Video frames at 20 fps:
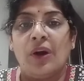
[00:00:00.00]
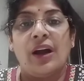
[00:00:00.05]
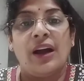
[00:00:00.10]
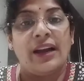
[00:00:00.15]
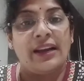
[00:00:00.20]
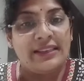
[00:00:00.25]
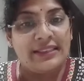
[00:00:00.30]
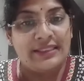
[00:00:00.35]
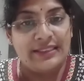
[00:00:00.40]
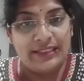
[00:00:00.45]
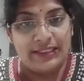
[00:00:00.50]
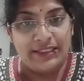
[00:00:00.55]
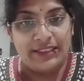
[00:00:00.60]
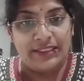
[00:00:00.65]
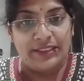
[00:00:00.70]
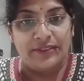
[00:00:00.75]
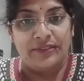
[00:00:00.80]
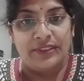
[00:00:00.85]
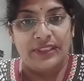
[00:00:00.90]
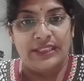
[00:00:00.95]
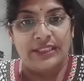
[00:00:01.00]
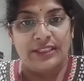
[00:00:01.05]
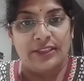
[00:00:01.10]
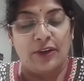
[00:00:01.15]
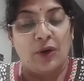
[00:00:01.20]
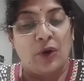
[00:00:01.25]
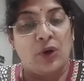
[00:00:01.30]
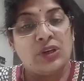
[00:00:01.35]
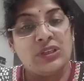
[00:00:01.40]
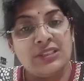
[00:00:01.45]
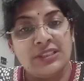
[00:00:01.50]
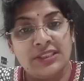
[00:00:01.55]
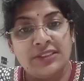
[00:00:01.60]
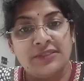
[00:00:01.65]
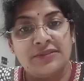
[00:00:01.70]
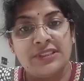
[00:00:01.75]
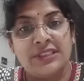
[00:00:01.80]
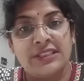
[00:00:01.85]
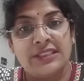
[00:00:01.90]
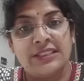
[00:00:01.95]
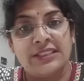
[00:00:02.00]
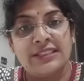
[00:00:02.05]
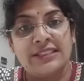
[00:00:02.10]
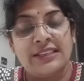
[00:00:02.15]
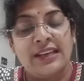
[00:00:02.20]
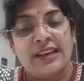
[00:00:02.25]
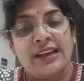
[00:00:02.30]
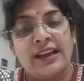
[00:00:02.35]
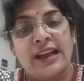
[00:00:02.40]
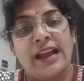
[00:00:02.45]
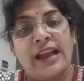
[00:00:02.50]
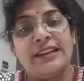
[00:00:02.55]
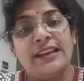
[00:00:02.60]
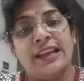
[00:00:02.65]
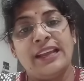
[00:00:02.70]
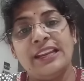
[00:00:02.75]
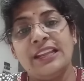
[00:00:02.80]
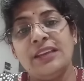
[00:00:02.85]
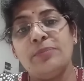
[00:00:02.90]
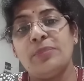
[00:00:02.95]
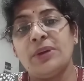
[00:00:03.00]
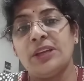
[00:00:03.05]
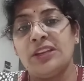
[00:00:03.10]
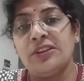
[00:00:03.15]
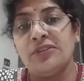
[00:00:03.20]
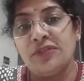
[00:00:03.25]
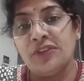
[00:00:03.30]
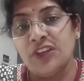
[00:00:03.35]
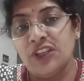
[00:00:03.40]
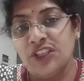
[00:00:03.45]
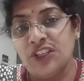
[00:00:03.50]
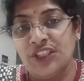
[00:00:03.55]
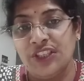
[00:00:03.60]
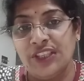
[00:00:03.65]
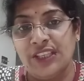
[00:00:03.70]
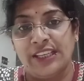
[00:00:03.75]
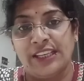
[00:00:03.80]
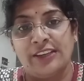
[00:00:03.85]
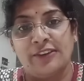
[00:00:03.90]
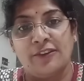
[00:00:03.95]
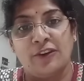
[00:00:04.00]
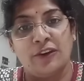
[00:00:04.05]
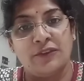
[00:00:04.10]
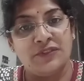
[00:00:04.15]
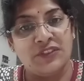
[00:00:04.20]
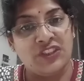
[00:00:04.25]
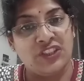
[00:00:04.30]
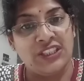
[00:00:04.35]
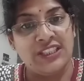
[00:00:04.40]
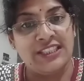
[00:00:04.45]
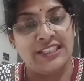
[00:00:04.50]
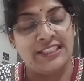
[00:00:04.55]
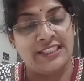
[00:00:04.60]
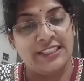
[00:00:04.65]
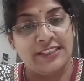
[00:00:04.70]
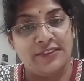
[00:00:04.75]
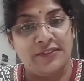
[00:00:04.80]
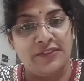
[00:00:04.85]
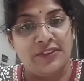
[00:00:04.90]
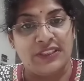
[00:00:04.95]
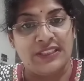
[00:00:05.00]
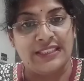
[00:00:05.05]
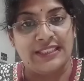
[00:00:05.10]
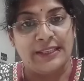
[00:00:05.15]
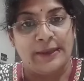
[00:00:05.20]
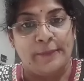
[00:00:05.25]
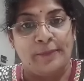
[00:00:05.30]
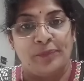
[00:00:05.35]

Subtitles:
hires a service or services, and any beneficiary of such service,